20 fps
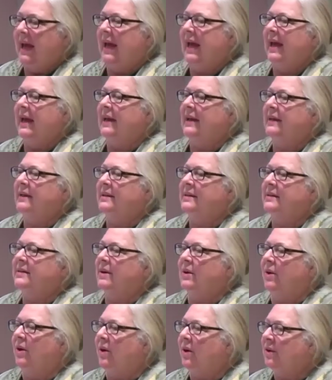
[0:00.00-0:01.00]
And
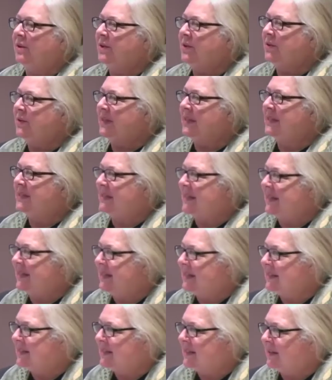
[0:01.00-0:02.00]
all you can see
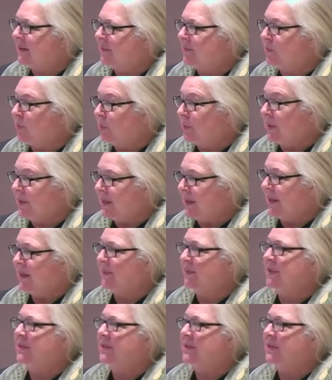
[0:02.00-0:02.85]
is their mourning,